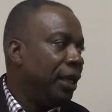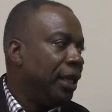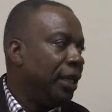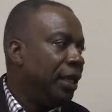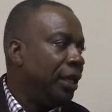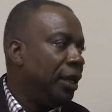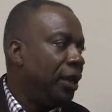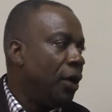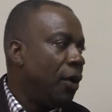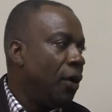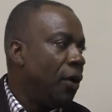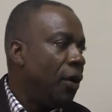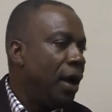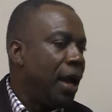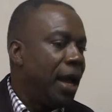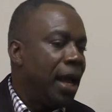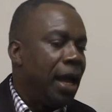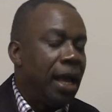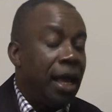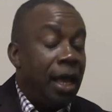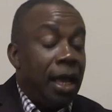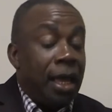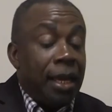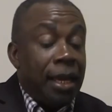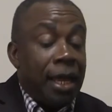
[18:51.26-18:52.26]
you know."
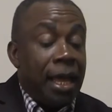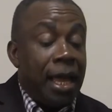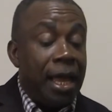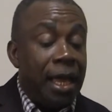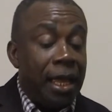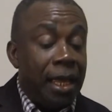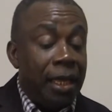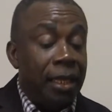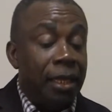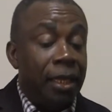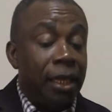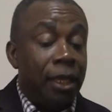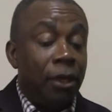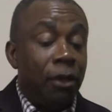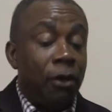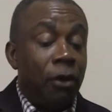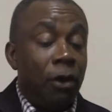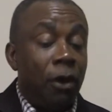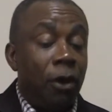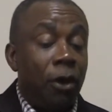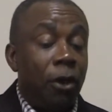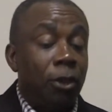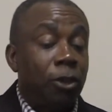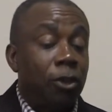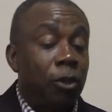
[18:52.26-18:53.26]
And I
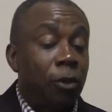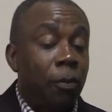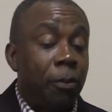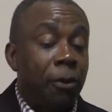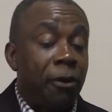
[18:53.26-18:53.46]
also